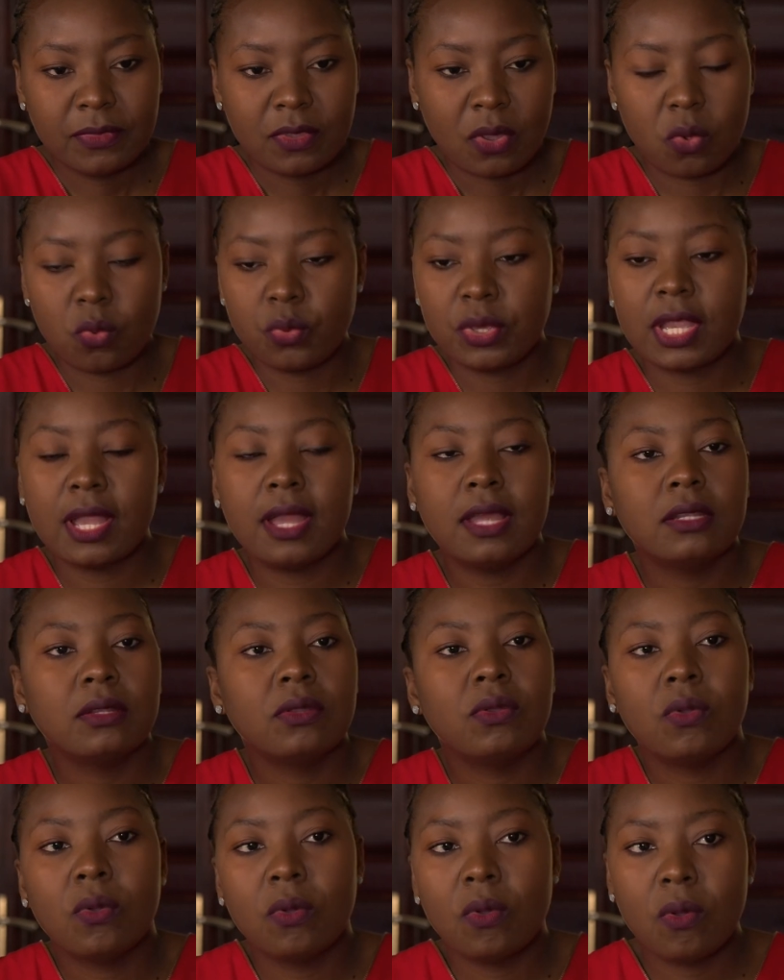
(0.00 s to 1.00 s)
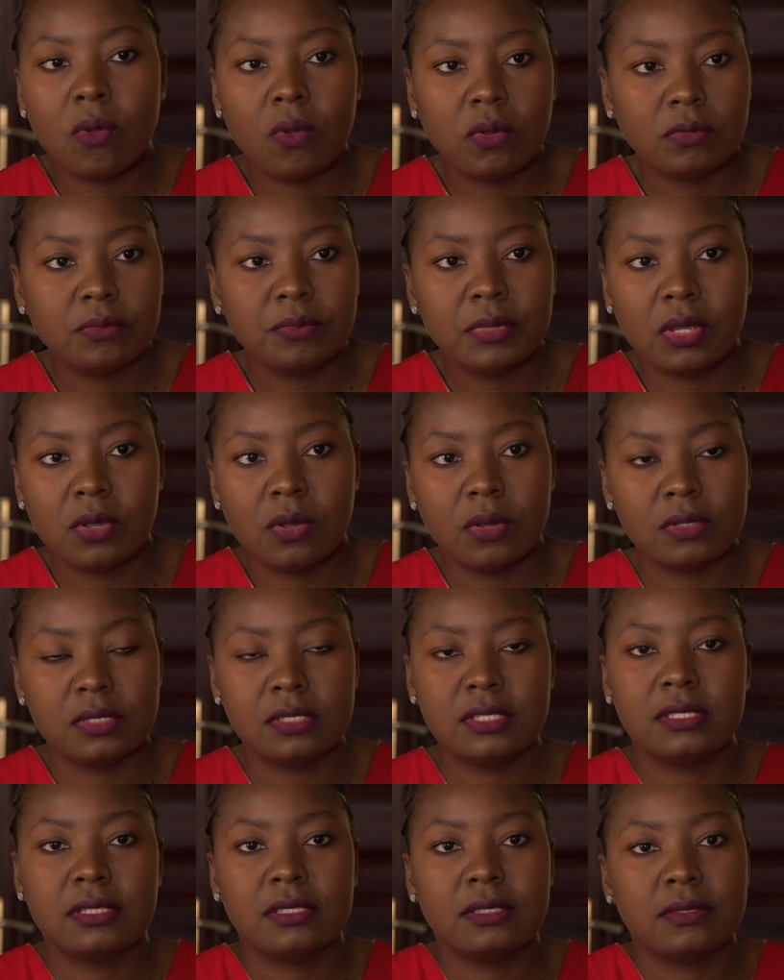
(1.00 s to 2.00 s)
Or we can't go on
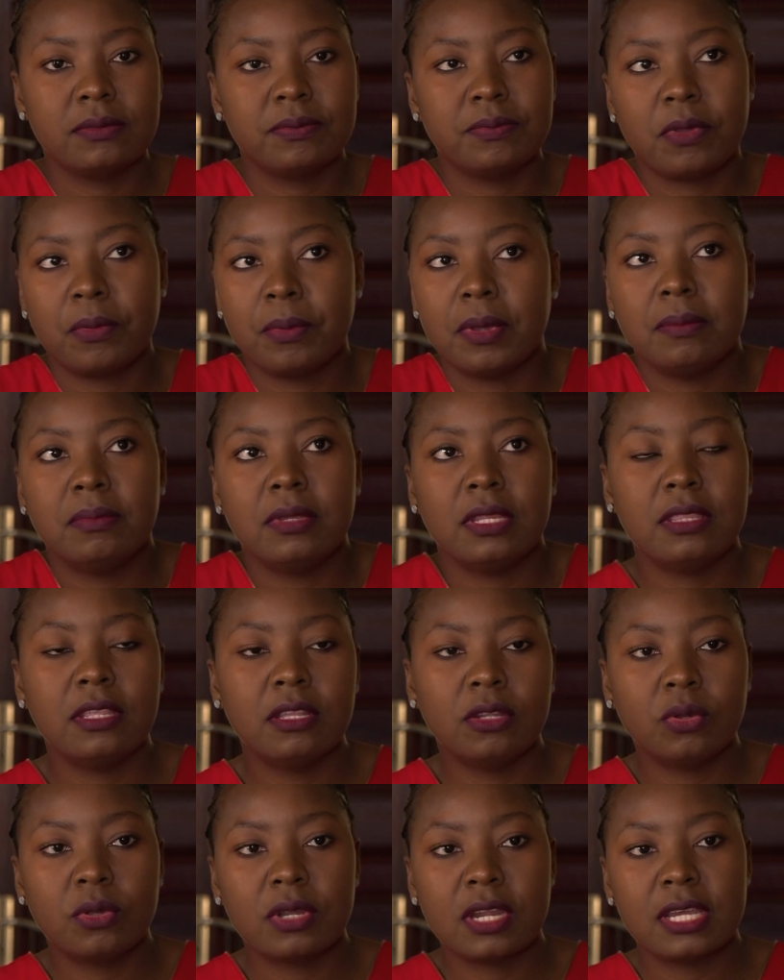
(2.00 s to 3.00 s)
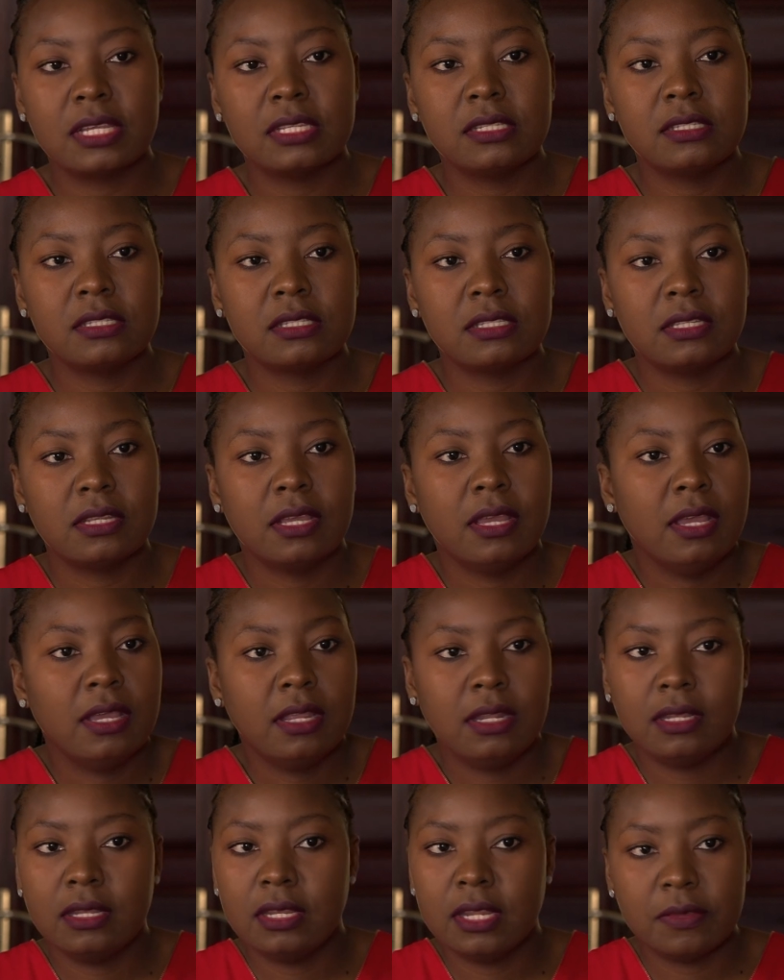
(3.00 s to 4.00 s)
because probably the Lord has
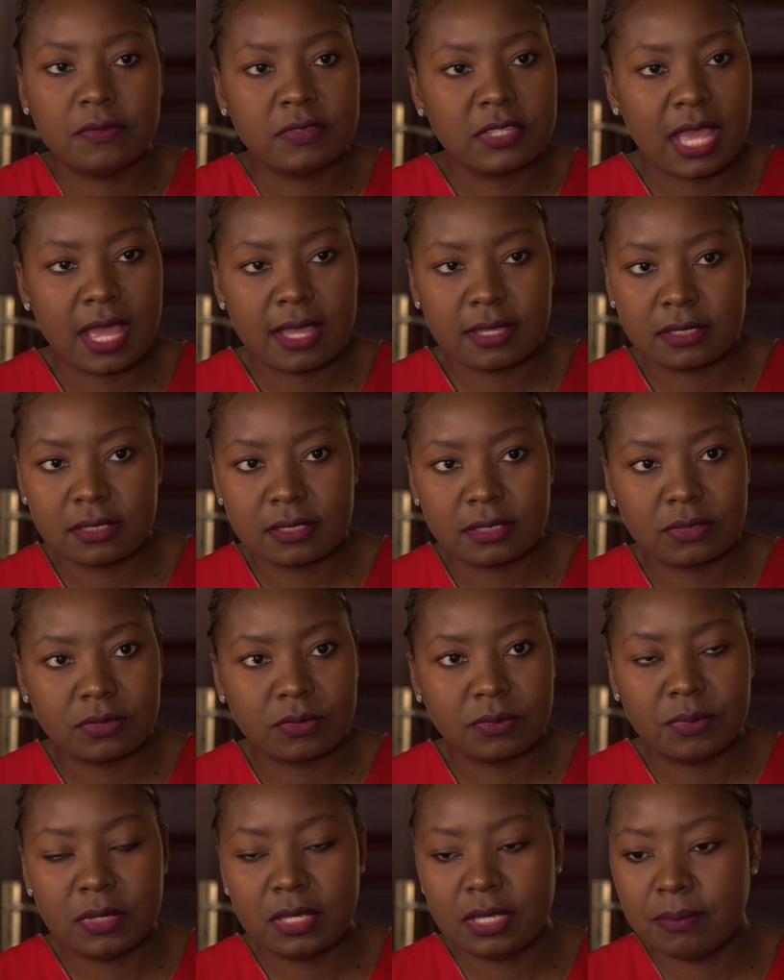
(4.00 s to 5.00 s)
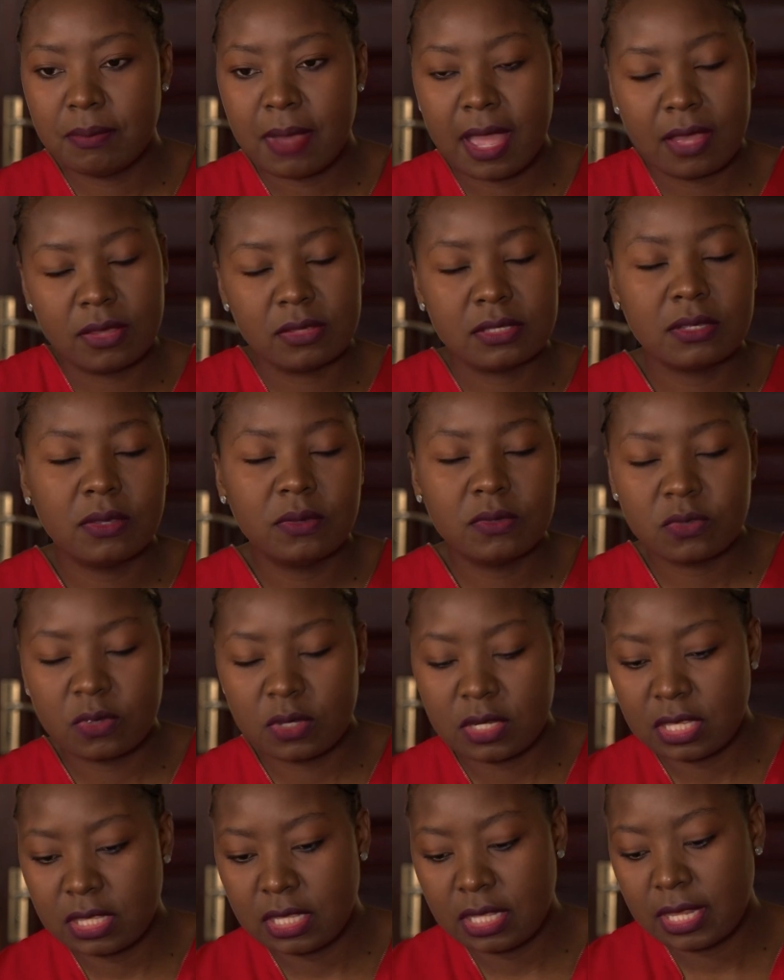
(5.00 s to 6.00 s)
left us to be by ourselves or
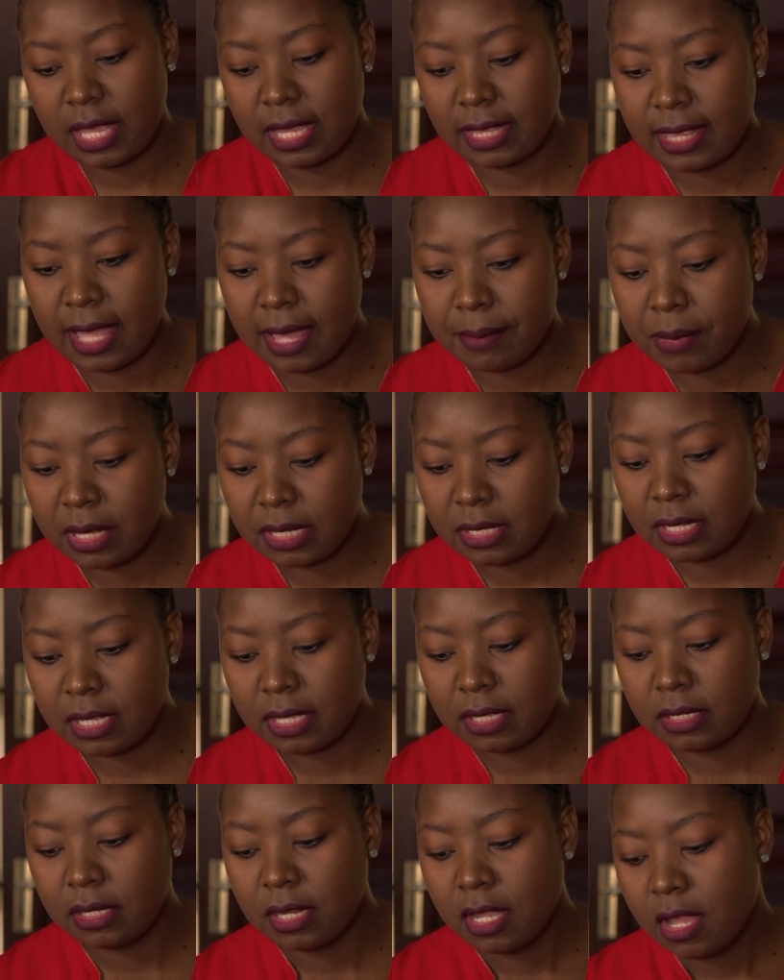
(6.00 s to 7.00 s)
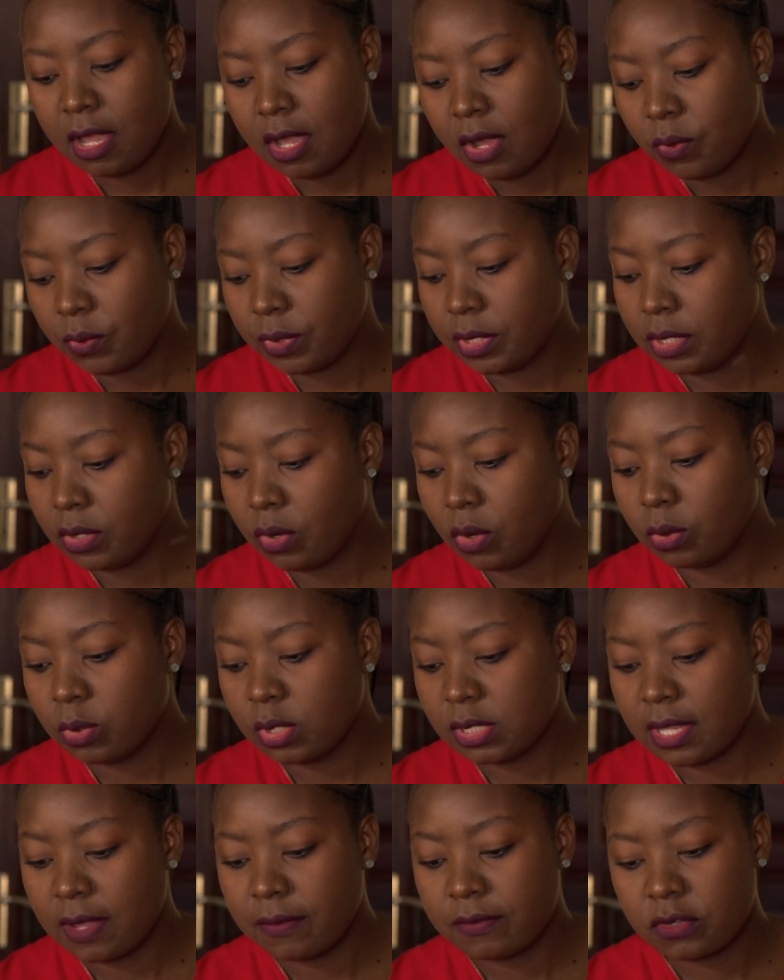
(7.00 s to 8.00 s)
anything like that. But then we
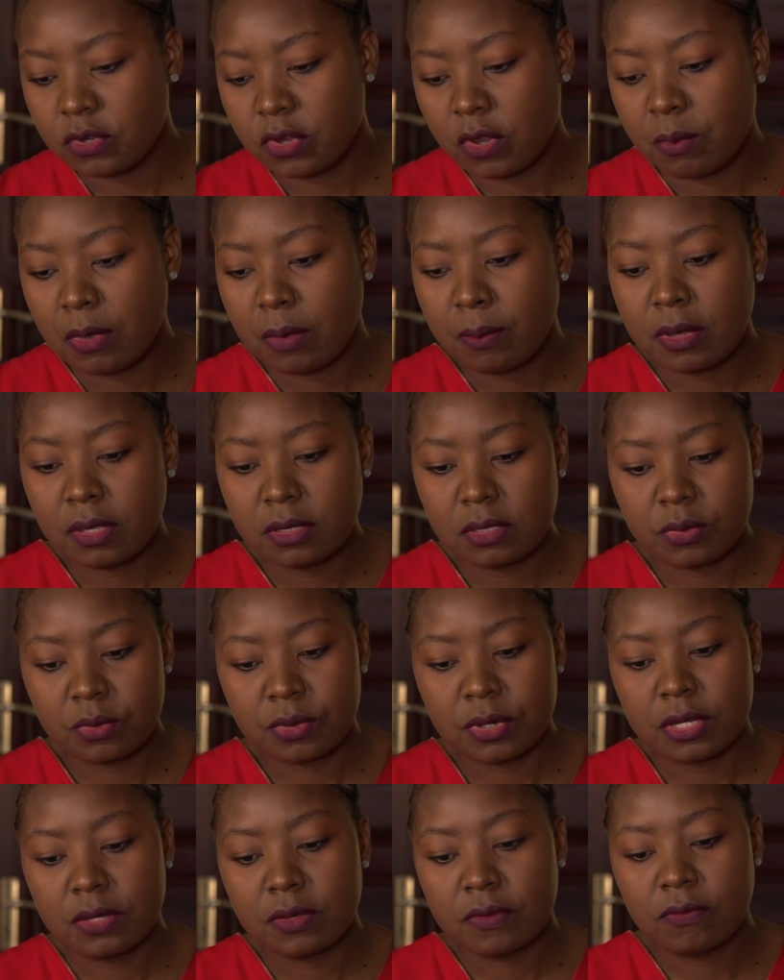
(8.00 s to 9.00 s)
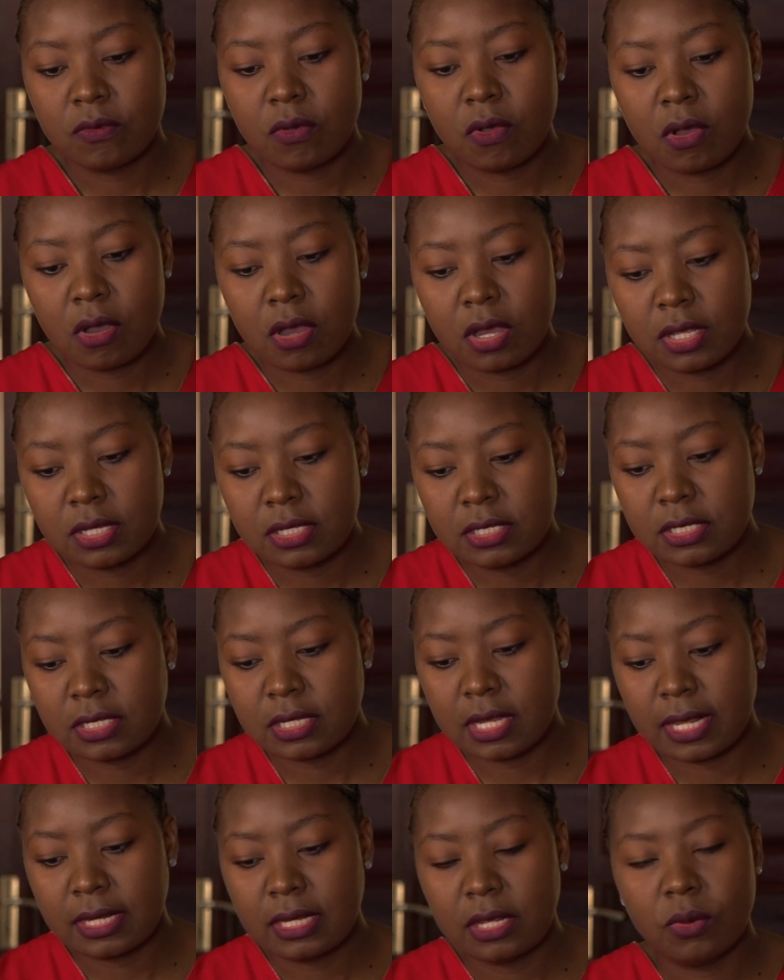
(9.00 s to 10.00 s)
always have to remember the word of God,
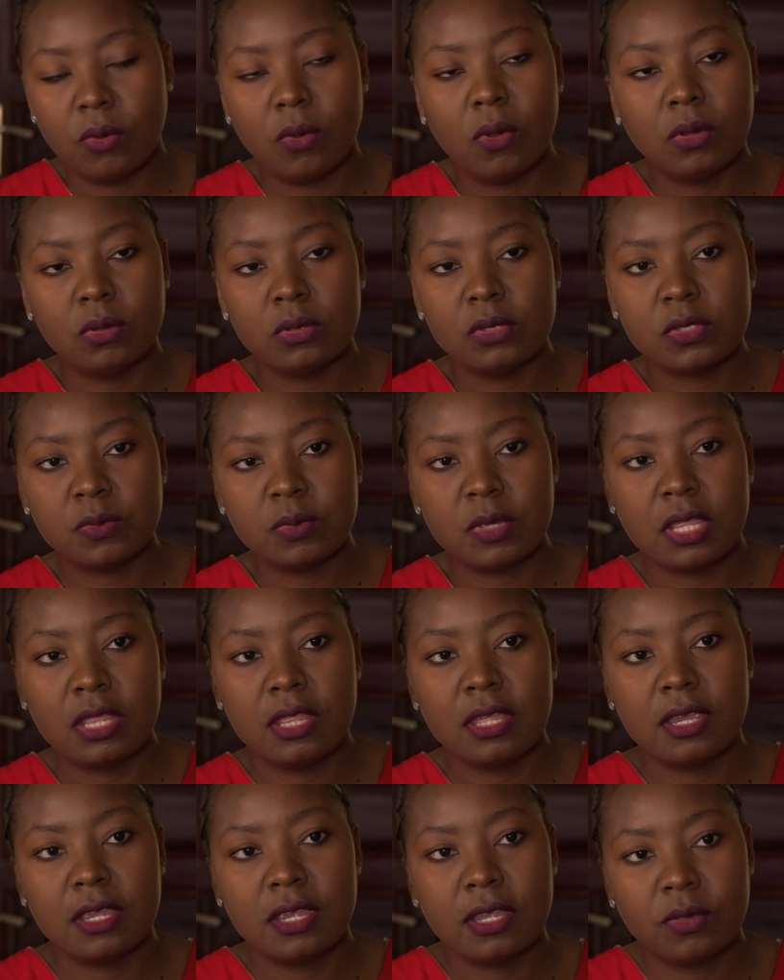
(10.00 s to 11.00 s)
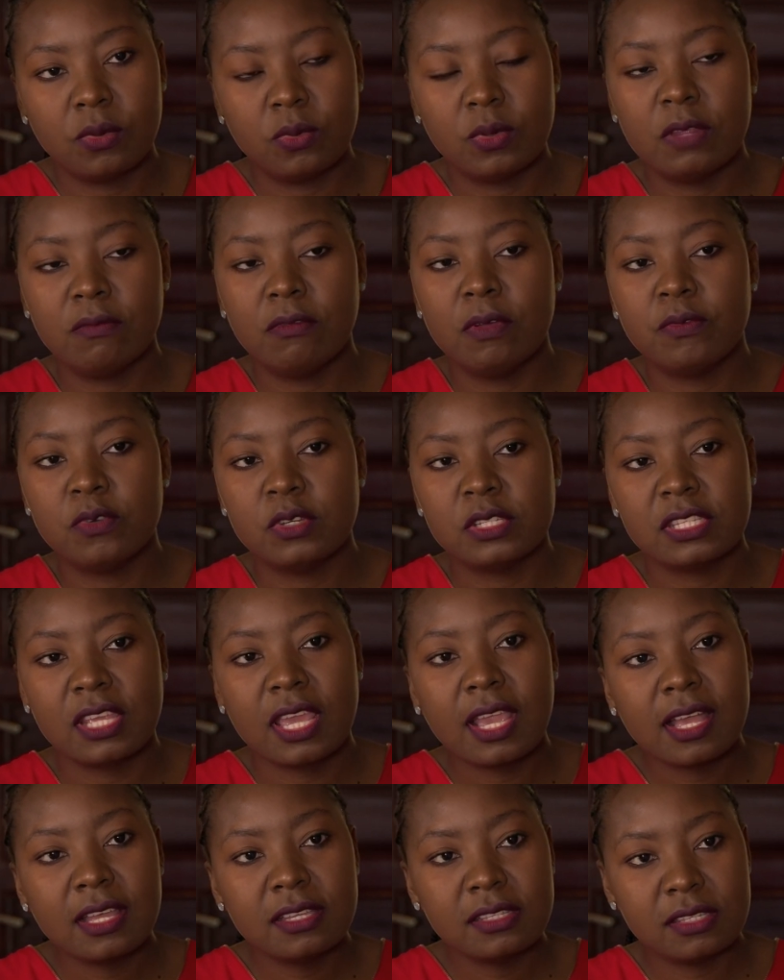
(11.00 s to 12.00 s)
that he'll always be there. He'll never
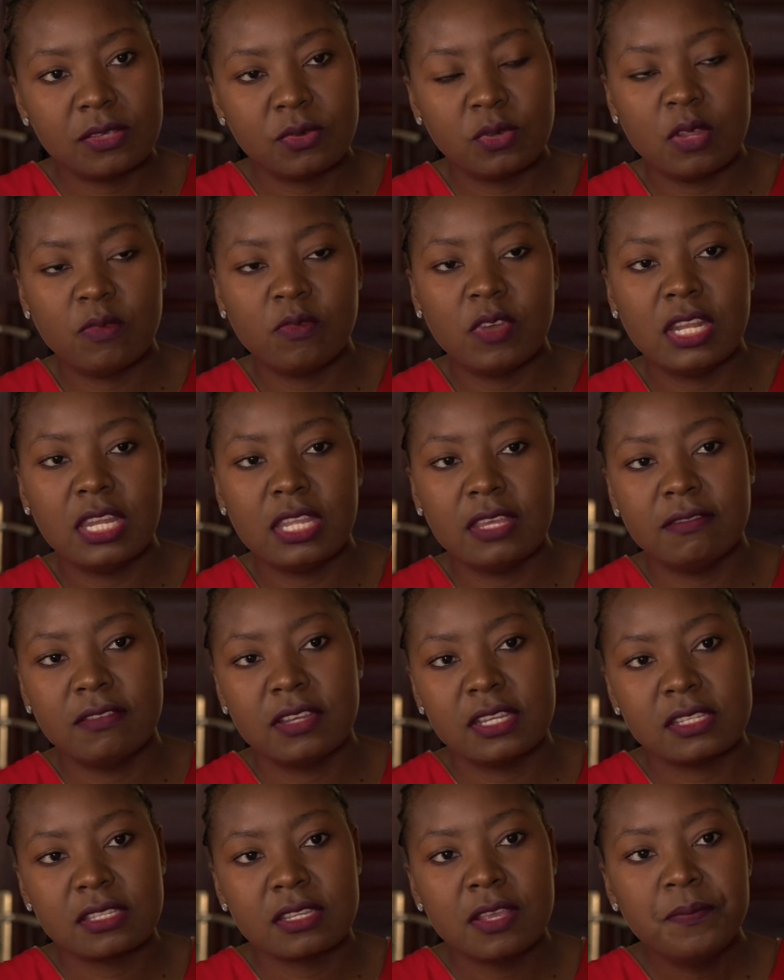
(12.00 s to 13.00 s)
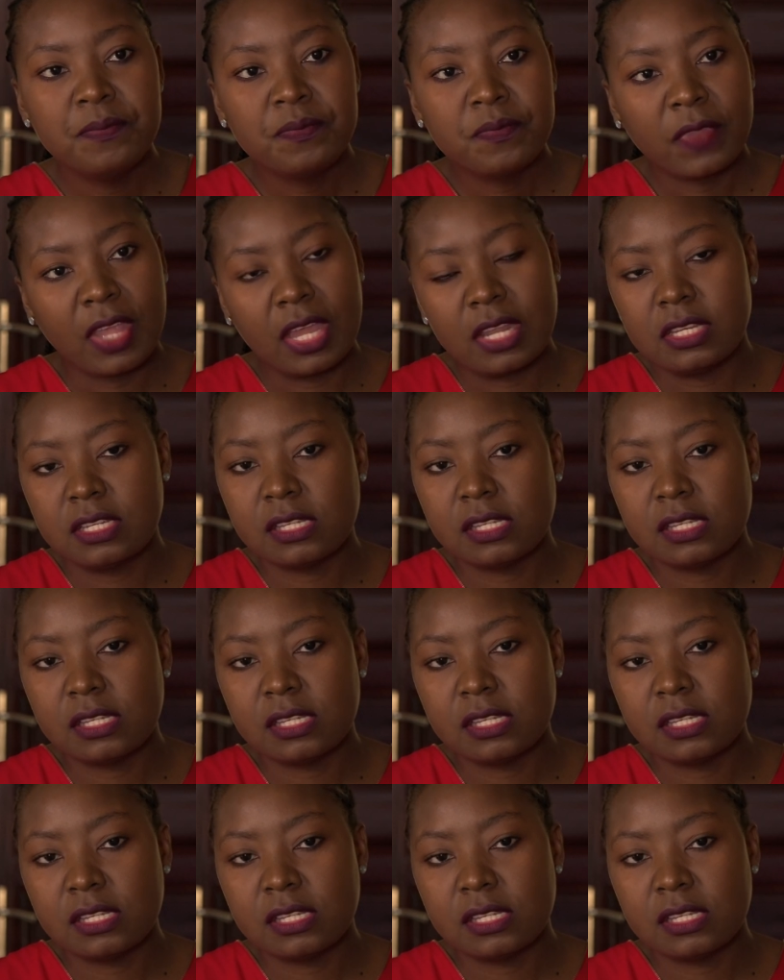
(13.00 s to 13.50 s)
forsake us. He'll never leave us. And